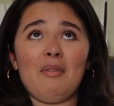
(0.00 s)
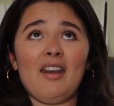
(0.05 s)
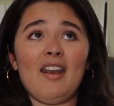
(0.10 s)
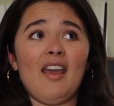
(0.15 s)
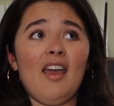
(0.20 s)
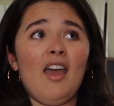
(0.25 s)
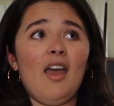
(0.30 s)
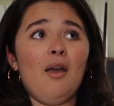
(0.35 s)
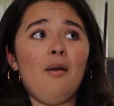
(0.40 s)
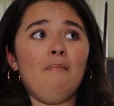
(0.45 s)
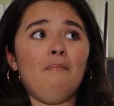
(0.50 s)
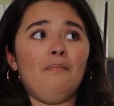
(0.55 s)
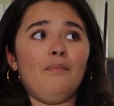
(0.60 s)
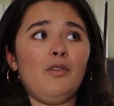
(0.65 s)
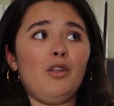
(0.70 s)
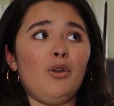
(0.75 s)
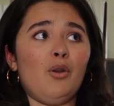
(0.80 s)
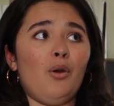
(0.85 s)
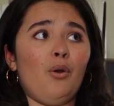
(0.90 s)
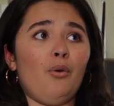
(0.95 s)
And,
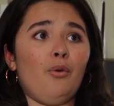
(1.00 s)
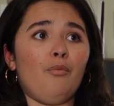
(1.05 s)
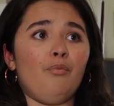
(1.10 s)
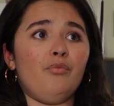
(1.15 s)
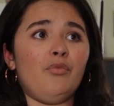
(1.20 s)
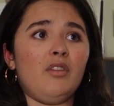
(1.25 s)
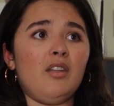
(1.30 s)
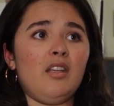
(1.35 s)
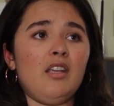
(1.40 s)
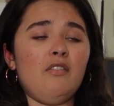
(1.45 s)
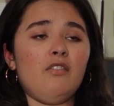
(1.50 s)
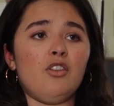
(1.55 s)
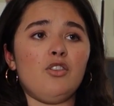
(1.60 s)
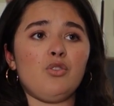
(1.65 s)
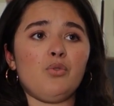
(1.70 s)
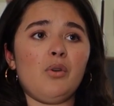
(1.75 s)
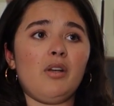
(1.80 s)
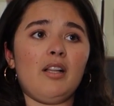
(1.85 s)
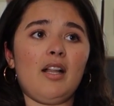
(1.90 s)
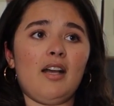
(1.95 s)
you know, even
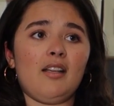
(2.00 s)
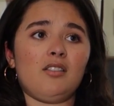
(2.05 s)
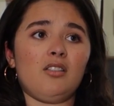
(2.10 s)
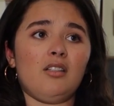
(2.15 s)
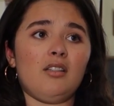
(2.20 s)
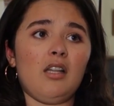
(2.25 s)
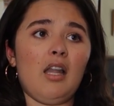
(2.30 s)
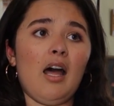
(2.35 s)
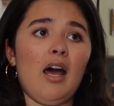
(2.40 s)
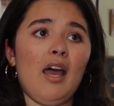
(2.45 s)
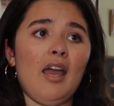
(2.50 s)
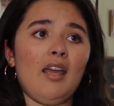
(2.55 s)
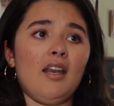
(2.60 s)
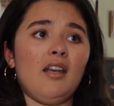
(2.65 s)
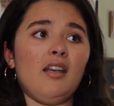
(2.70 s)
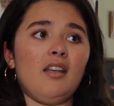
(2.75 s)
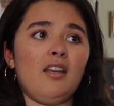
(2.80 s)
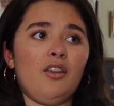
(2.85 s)
doing class online,